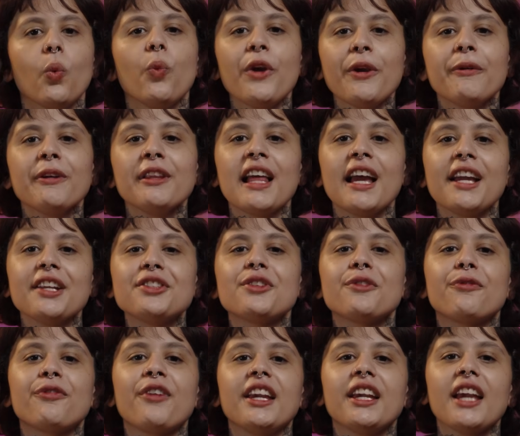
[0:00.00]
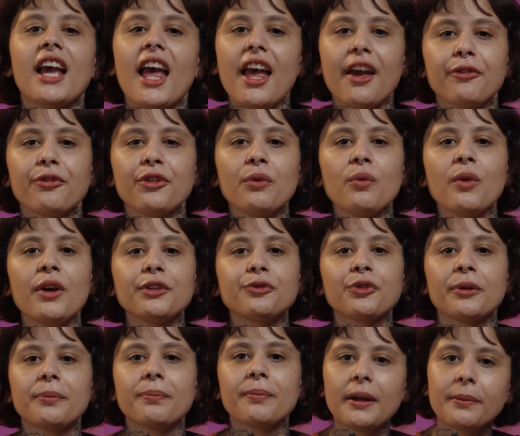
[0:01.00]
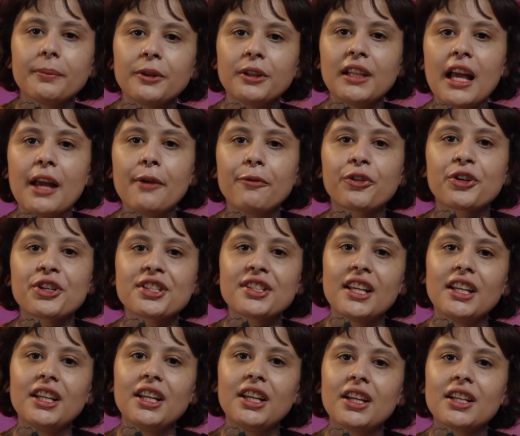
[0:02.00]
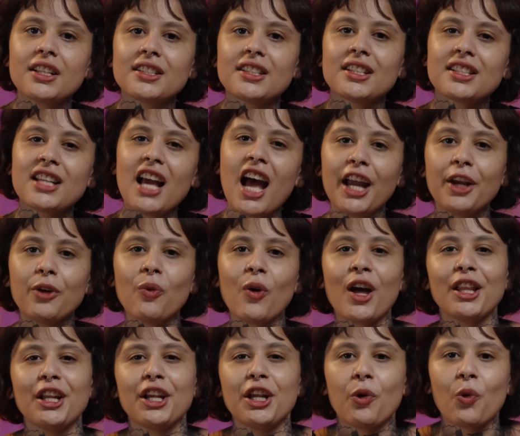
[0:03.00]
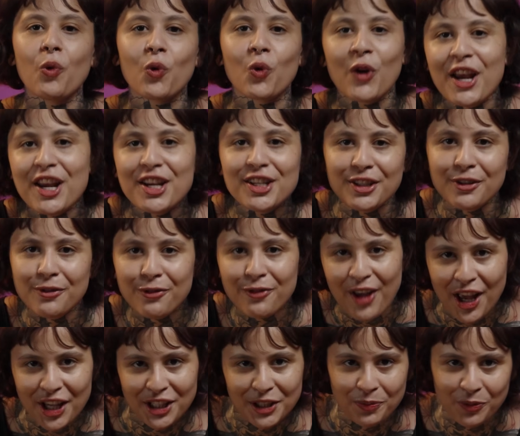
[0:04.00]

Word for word: We would like to thank everyone from Bambu Lab for sending us this high-quality, crazy fast